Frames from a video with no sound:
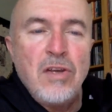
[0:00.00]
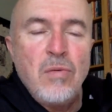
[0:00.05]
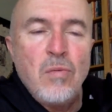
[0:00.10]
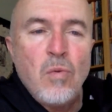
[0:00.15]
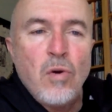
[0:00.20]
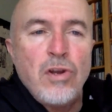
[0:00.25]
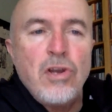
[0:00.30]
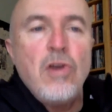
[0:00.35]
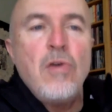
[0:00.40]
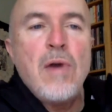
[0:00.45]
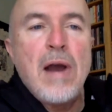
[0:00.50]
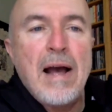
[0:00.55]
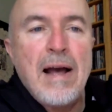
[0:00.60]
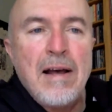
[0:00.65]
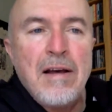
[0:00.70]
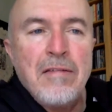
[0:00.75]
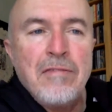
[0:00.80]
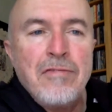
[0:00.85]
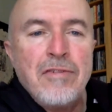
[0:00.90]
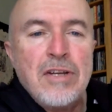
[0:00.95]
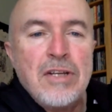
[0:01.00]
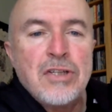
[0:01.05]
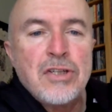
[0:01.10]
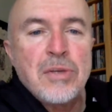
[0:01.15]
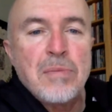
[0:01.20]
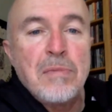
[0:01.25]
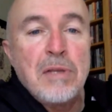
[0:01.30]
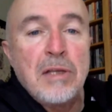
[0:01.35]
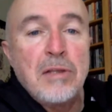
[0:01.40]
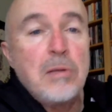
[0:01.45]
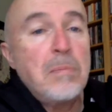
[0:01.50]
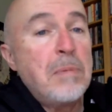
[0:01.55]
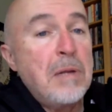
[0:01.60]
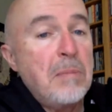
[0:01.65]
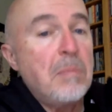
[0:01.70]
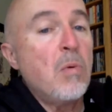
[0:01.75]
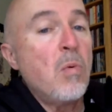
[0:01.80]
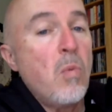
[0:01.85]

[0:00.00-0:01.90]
what you have is something that people